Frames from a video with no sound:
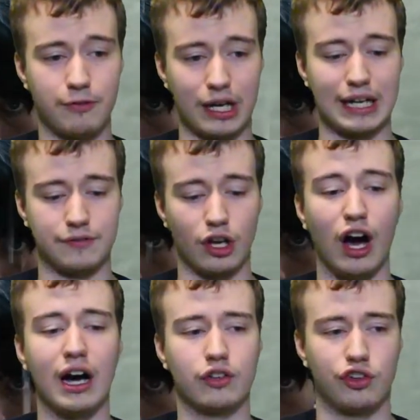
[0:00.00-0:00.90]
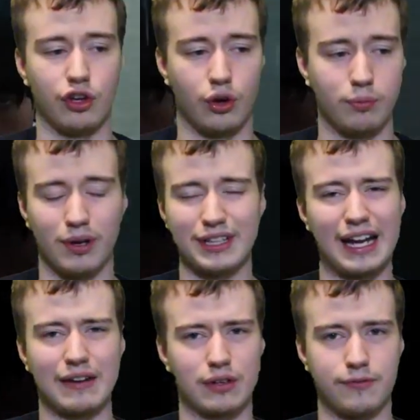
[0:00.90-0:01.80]
friend I've talked to, well, not
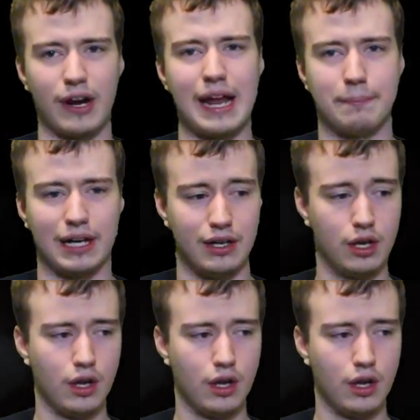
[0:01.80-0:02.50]
every friend, but